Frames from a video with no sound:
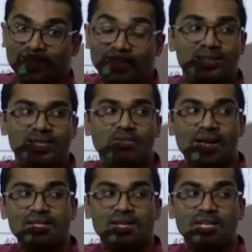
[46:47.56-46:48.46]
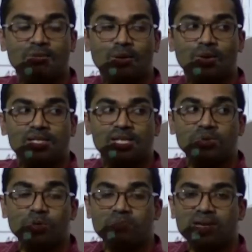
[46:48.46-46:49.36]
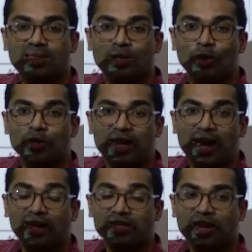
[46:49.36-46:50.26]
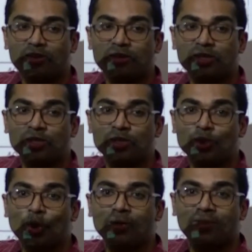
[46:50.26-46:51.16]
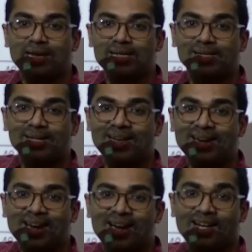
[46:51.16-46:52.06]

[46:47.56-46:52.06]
This is fascinating because this would mean that those candles can be stored very easily,